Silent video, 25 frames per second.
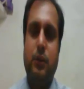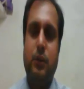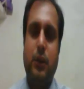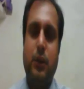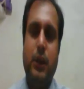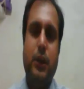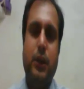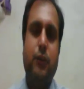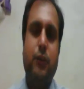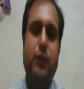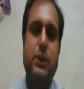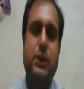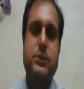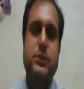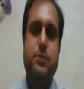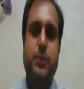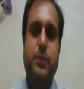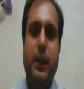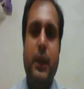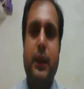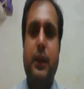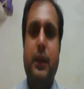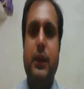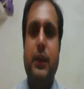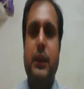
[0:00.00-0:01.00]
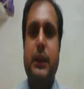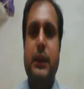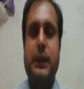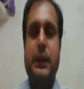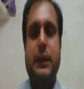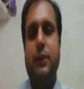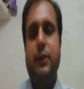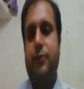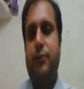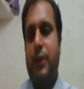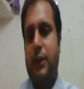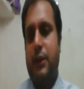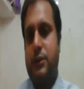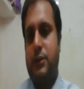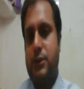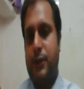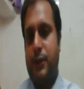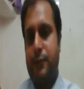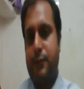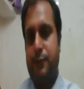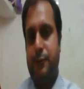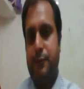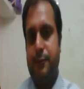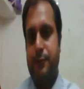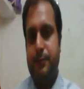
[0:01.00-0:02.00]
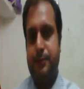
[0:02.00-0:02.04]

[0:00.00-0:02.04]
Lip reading: it was mainly ineffective.